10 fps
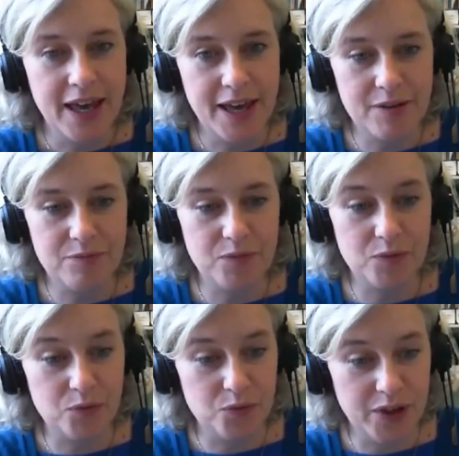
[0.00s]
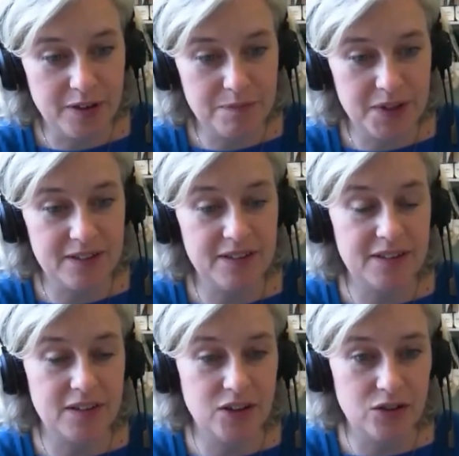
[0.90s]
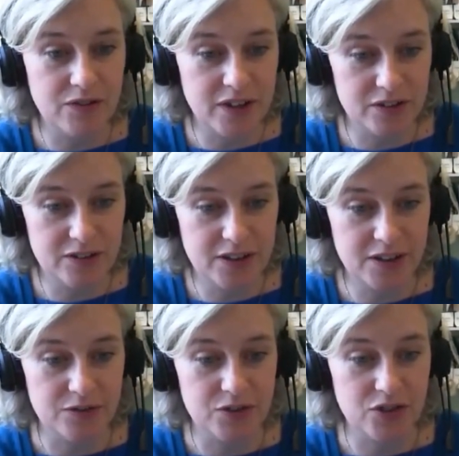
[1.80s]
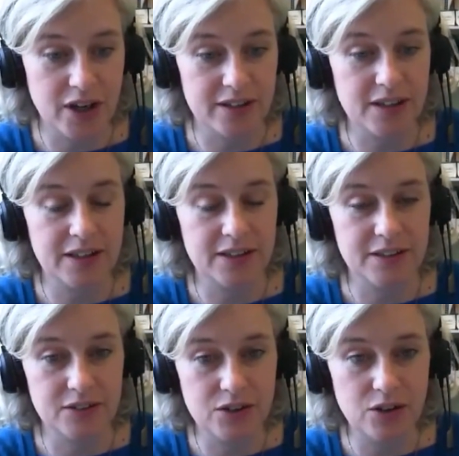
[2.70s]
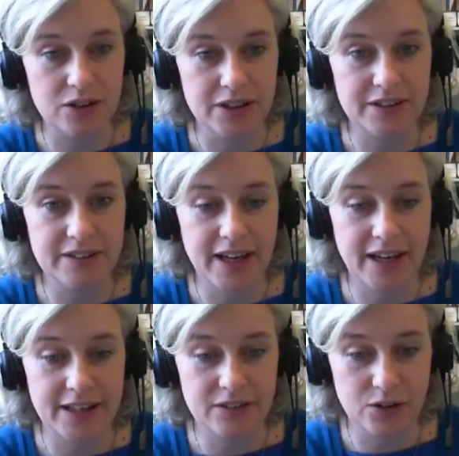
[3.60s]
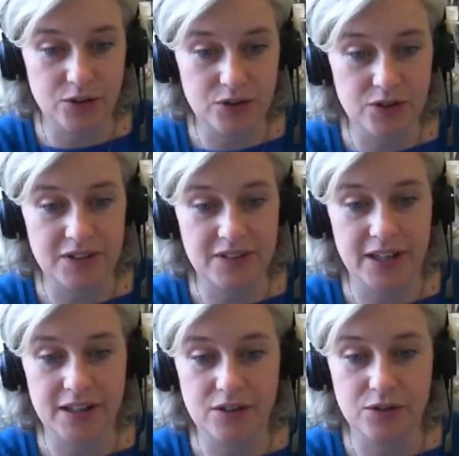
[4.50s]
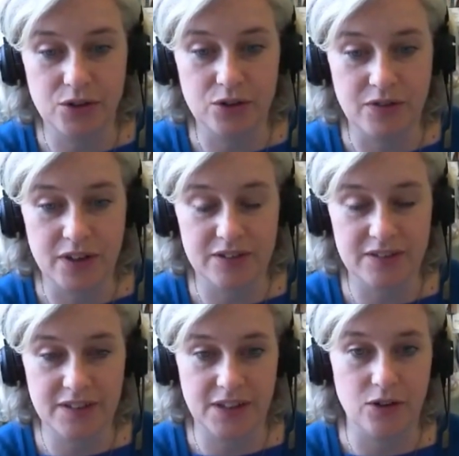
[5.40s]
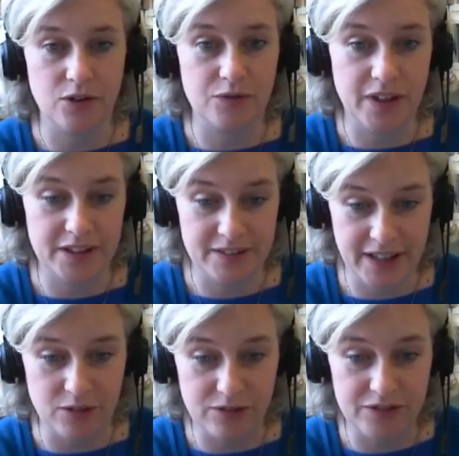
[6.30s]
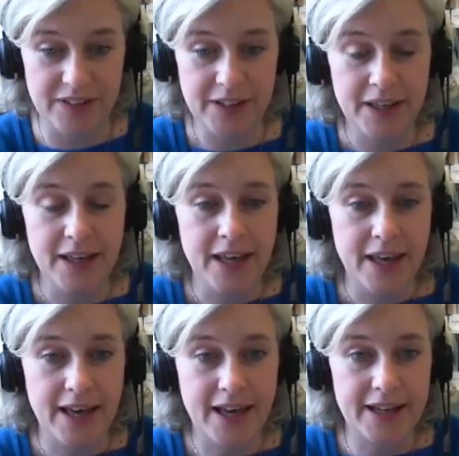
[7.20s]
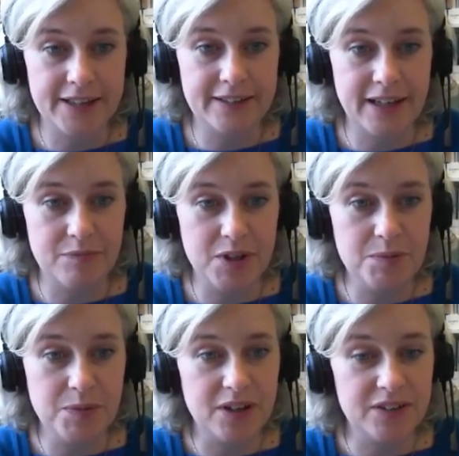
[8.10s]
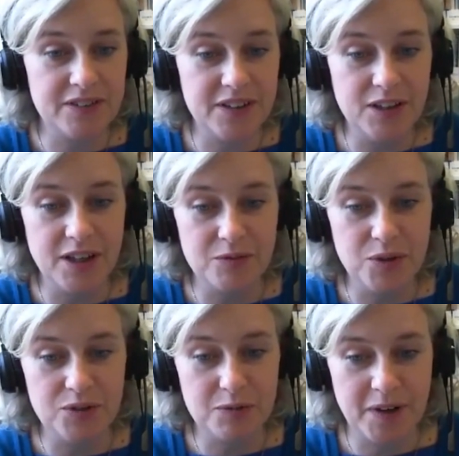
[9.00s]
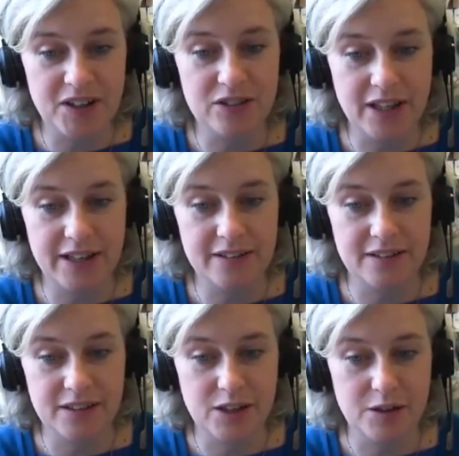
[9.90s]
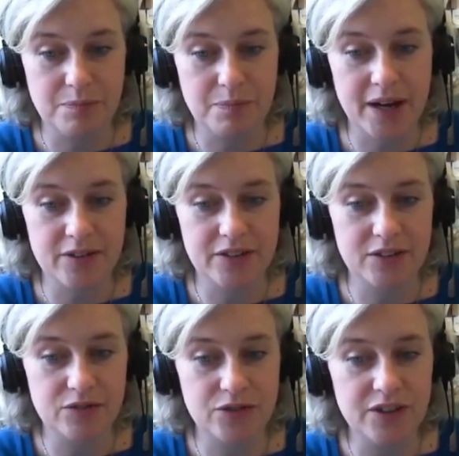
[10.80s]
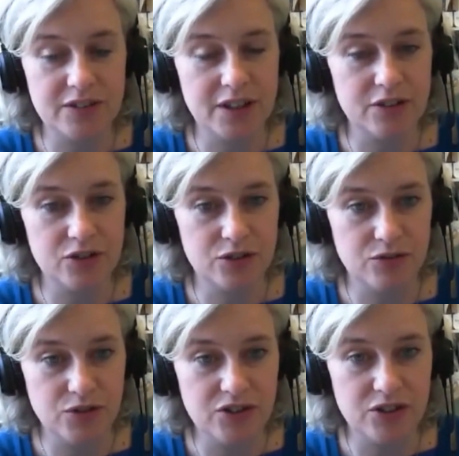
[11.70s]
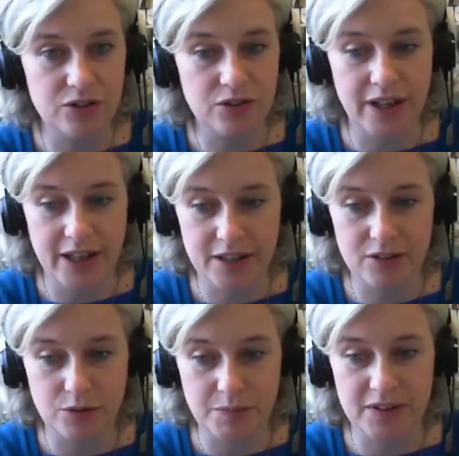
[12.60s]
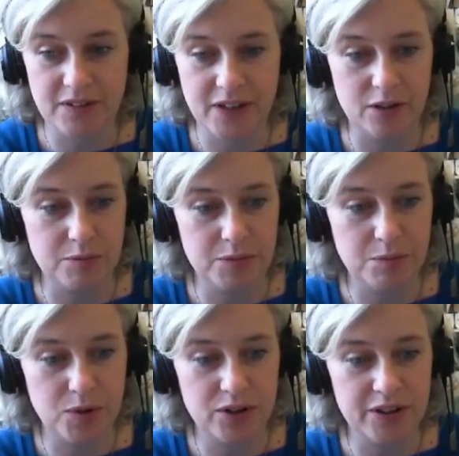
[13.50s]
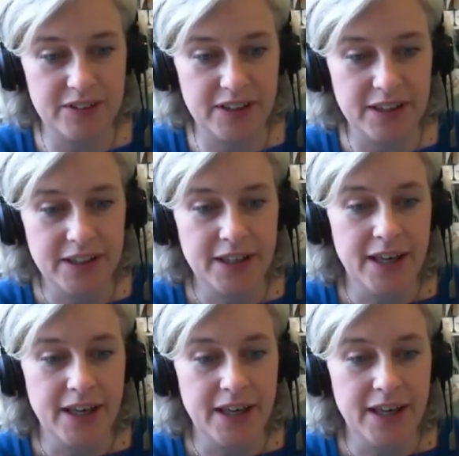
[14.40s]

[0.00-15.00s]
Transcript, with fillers: Um, we have bases at the University of Strathclyde in Scotland and also the Technical University of, in Delft. And um, EPRC, uh, we specialise in comparative research on regional economic development policy